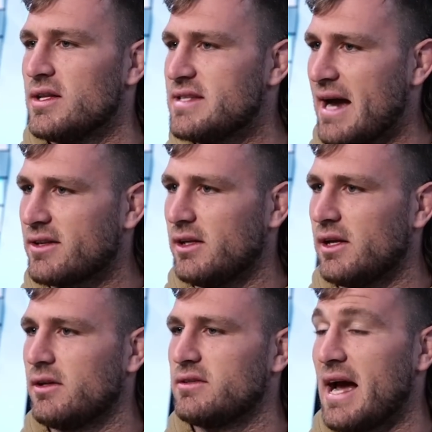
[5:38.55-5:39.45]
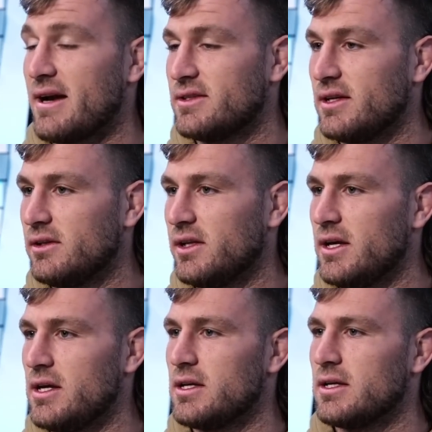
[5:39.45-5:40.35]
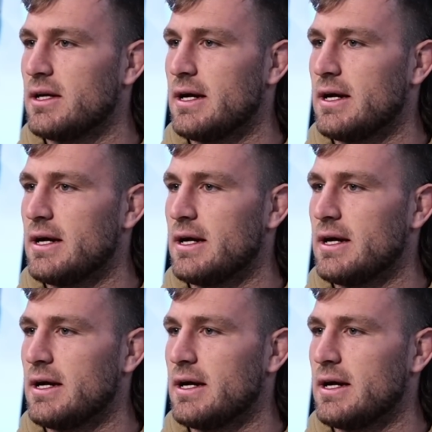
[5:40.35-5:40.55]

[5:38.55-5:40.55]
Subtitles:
tactically.